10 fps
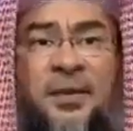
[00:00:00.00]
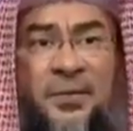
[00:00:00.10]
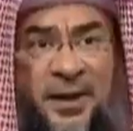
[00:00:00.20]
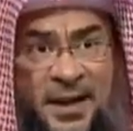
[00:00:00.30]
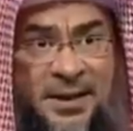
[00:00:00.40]
And
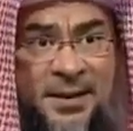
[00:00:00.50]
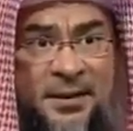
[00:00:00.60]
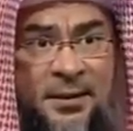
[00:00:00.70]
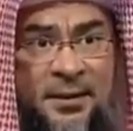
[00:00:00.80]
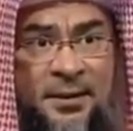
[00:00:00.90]
if there
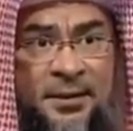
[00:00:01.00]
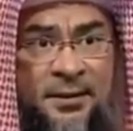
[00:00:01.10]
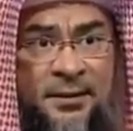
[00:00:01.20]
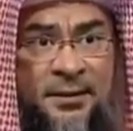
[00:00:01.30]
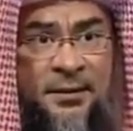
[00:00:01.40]
is
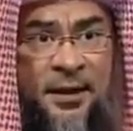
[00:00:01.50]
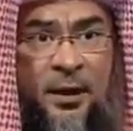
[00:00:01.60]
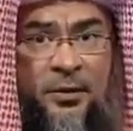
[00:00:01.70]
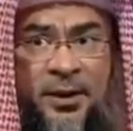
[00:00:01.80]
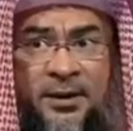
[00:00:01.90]

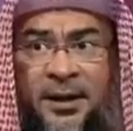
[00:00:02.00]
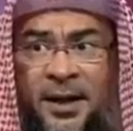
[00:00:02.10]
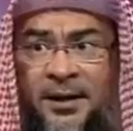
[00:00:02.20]
an authentic